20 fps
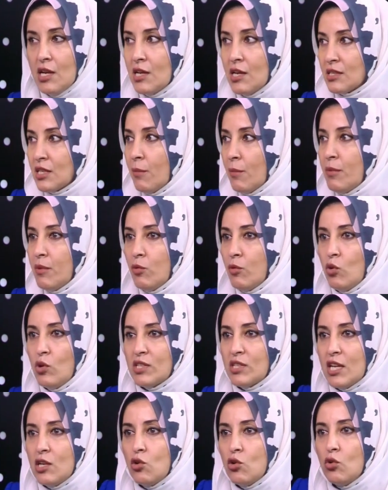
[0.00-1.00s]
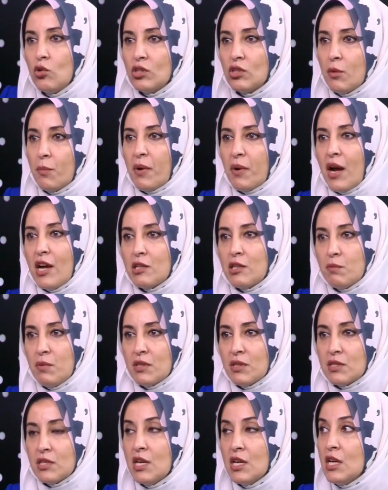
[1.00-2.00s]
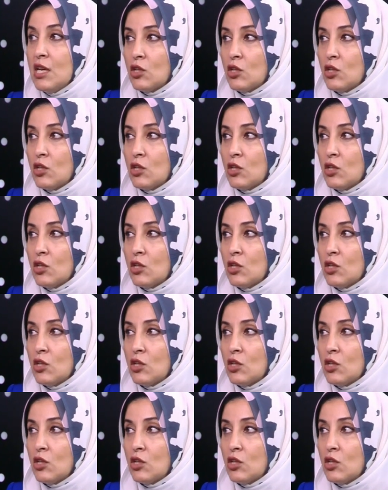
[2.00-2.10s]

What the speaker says: Some people will tell you debridement.